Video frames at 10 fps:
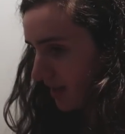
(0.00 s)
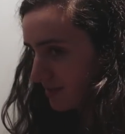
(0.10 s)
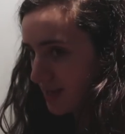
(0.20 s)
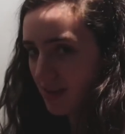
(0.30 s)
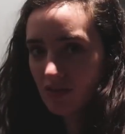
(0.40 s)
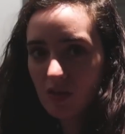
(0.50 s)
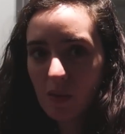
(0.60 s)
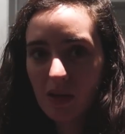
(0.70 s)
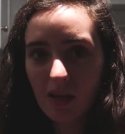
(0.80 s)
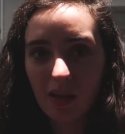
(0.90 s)
it tends to
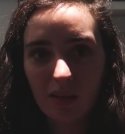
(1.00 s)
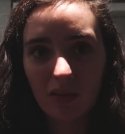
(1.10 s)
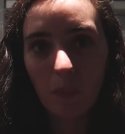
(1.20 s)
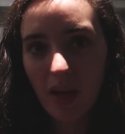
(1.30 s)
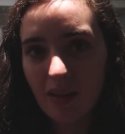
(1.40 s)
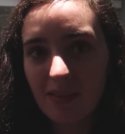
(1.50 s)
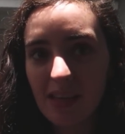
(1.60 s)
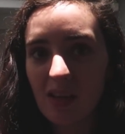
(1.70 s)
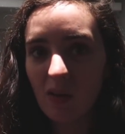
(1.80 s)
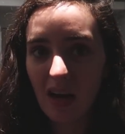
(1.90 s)
be
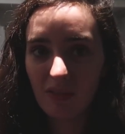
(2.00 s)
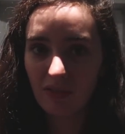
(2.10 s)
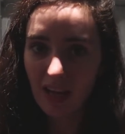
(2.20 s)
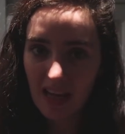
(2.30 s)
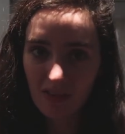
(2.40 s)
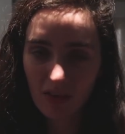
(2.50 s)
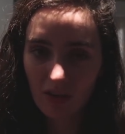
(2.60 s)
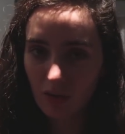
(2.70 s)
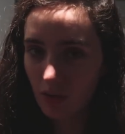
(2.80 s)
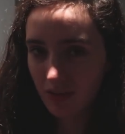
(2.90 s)
spicy or have
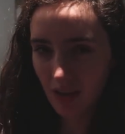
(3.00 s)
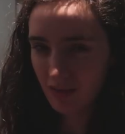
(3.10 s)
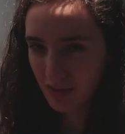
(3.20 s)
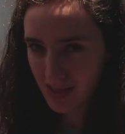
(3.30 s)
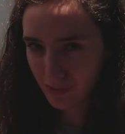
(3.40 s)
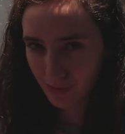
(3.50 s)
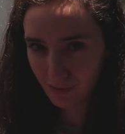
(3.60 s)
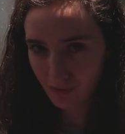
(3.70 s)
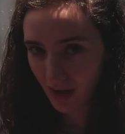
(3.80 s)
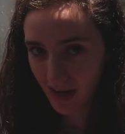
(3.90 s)
flavour, or it's kind of a
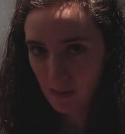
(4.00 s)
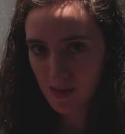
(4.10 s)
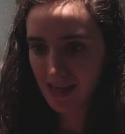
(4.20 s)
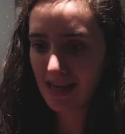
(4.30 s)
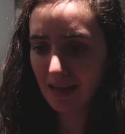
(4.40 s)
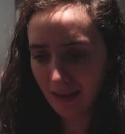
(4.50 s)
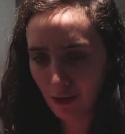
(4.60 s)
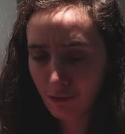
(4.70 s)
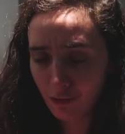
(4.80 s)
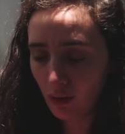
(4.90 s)
different vibe than eating like
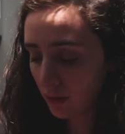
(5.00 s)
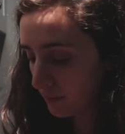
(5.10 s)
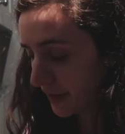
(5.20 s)
a full-on